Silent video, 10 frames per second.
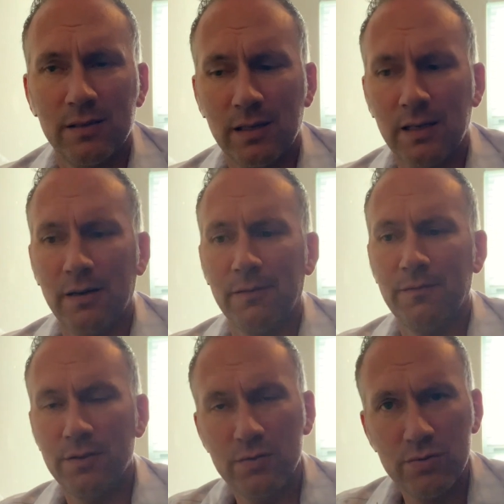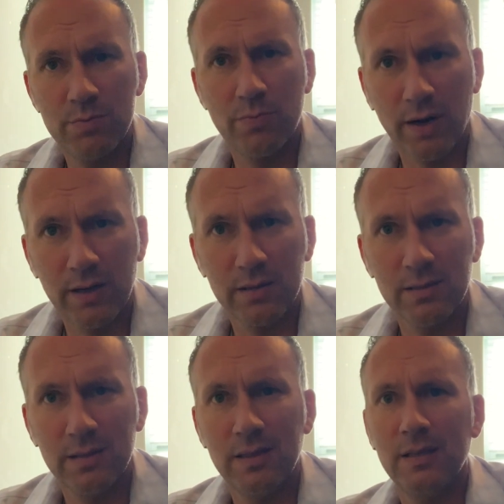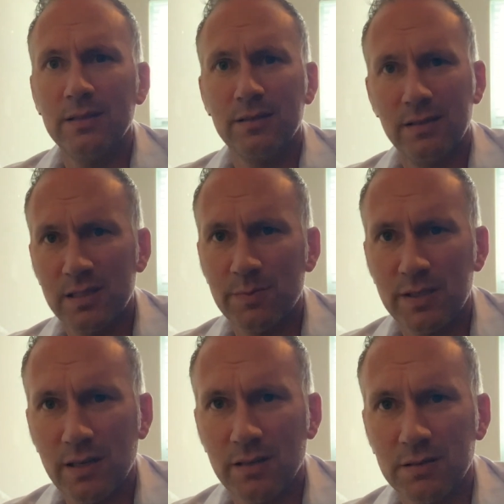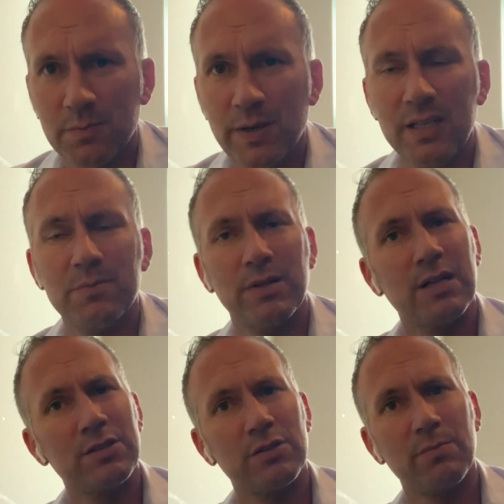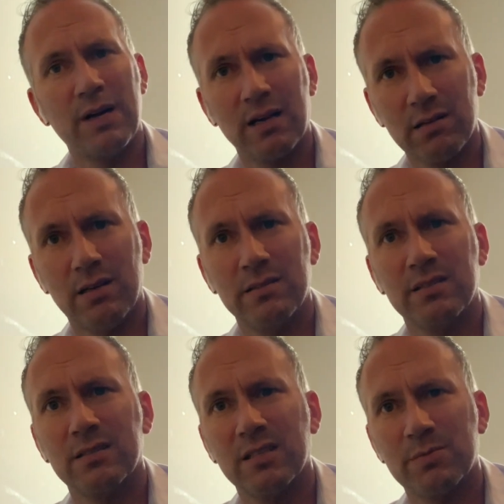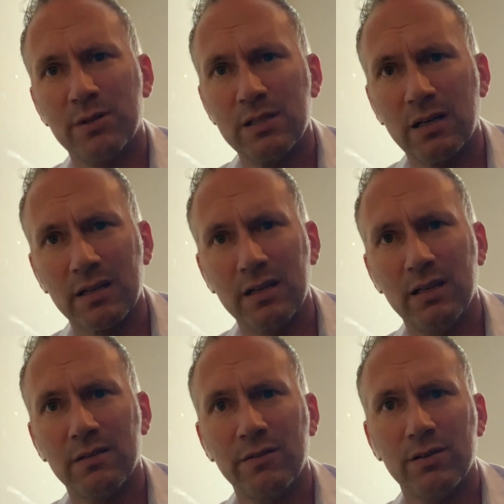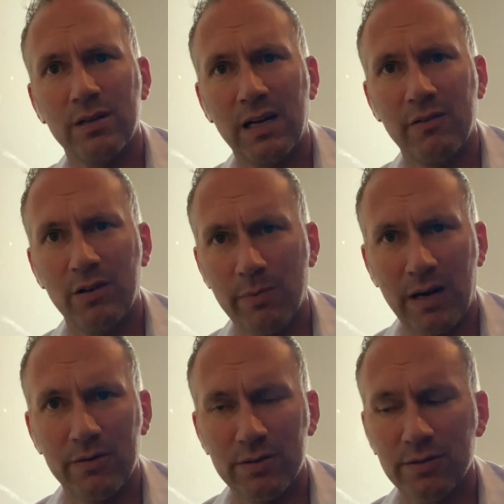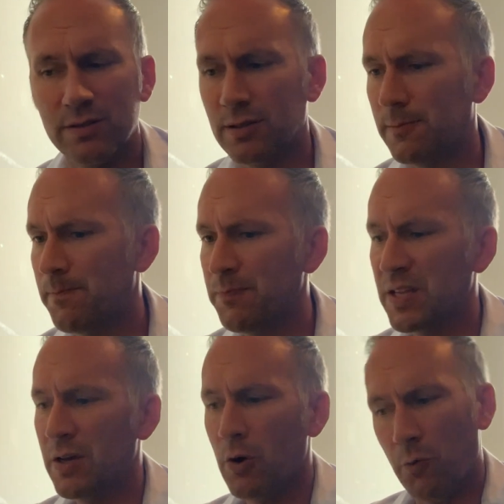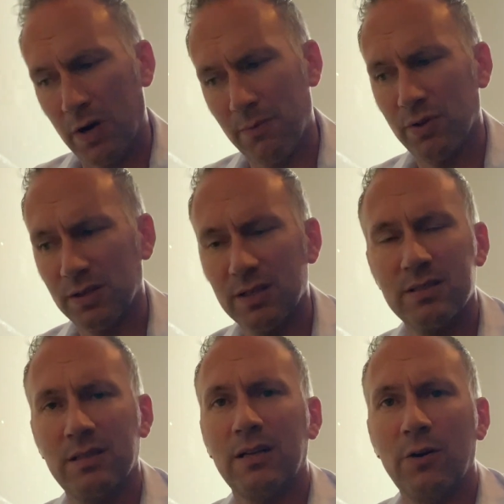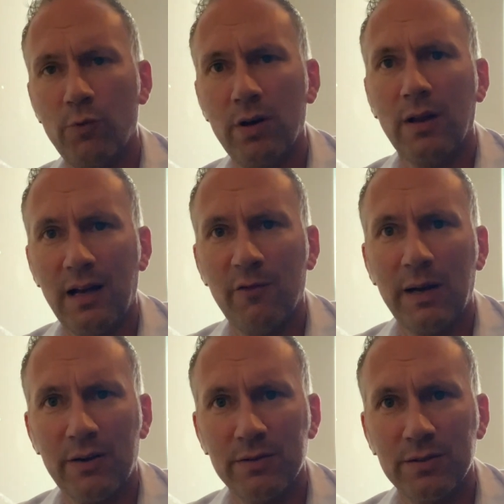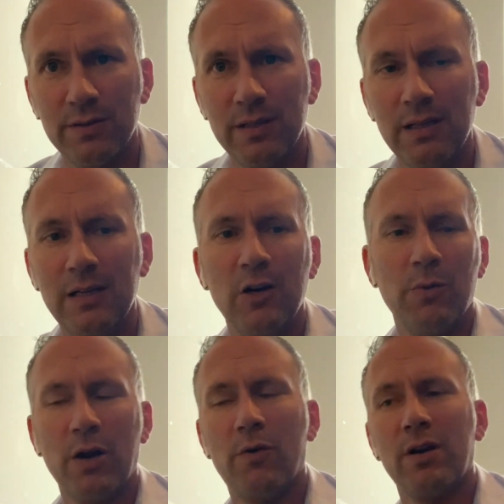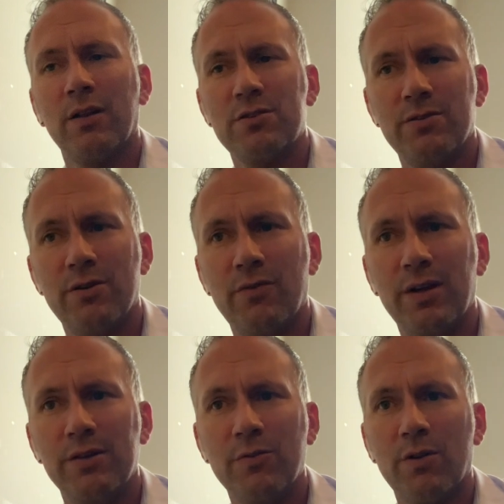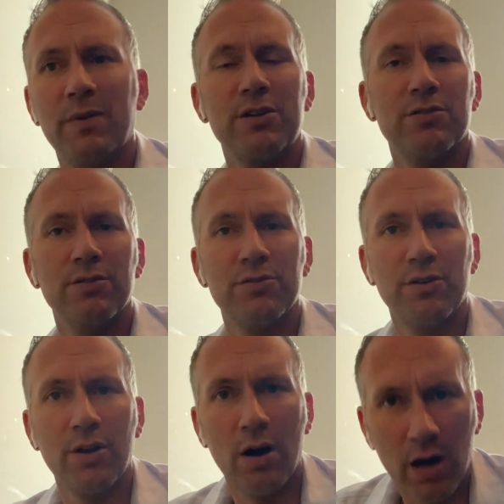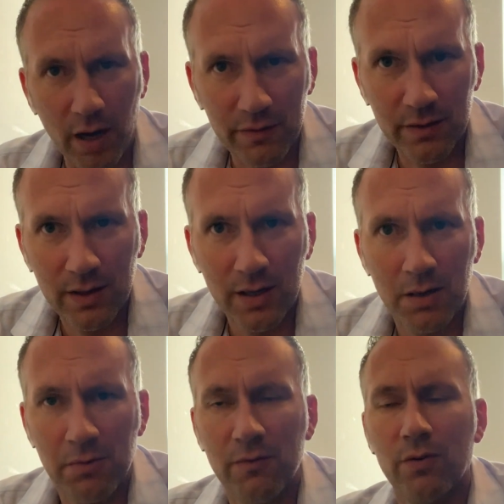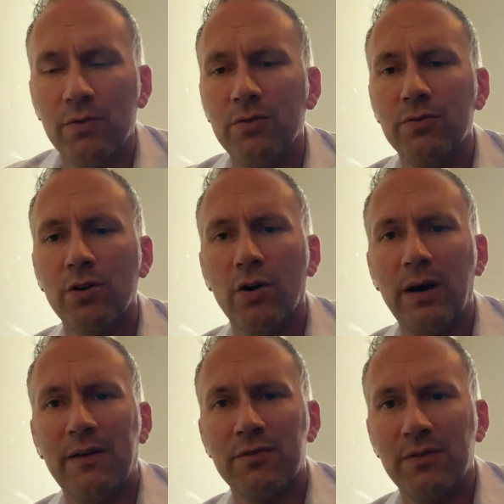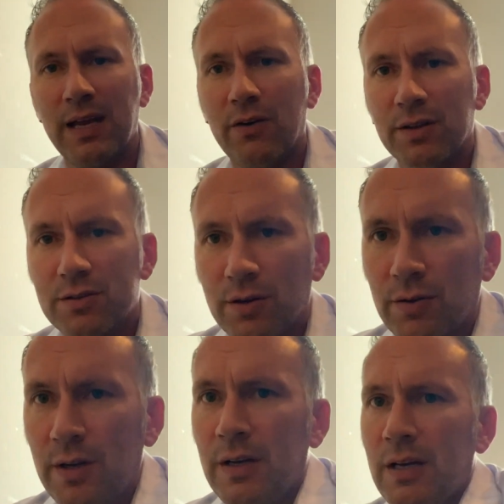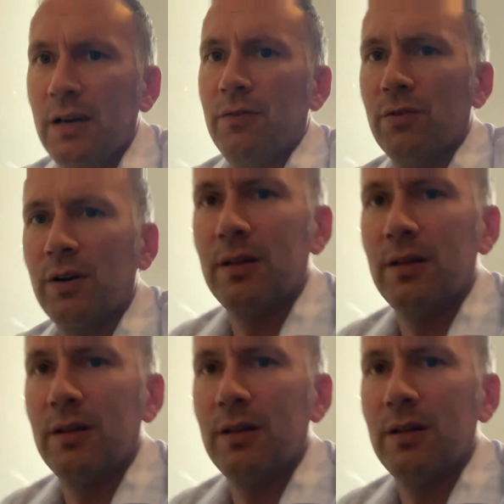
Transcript: uh, fuse breaker to this particular space, but then I turned it back on because it gets pretty dark in here if you don't have any power to it. So when I plug this in, I will have power to it, but I want to let you know that you want to make sure and turn it off before you go after the outlet. So if you look